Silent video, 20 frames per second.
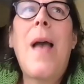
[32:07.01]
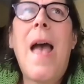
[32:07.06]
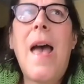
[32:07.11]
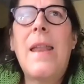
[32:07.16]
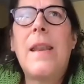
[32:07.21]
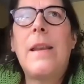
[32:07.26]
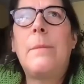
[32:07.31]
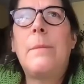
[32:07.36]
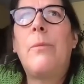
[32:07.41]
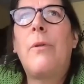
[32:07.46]

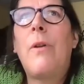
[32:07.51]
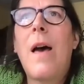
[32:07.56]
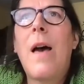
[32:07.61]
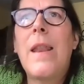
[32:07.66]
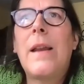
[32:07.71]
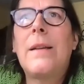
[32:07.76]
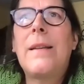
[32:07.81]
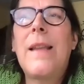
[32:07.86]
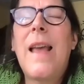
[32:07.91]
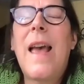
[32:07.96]
added
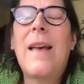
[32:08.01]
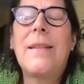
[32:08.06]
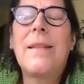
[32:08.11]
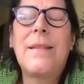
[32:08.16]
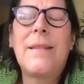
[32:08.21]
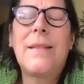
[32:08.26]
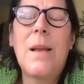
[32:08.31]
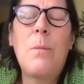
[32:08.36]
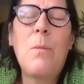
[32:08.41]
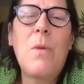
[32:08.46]
product
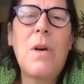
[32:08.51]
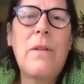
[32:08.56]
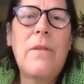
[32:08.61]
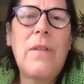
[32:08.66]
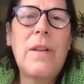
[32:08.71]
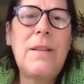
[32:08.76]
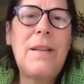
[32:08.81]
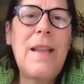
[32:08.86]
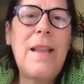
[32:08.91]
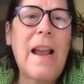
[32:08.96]
has somewhat of
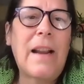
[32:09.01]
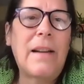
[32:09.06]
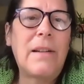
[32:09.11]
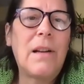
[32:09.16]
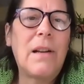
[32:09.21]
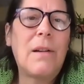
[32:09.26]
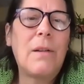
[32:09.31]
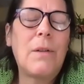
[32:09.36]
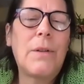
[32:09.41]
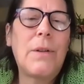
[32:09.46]
a
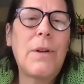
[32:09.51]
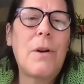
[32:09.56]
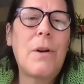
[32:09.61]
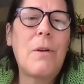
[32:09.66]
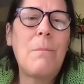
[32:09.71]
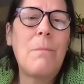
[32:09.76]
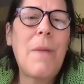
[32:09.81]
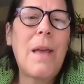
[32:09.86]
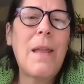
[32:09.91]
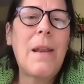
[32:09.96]
technical
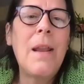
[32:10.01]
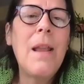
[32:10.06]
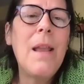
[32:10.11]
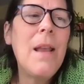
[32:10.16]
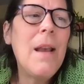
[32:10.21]
term, but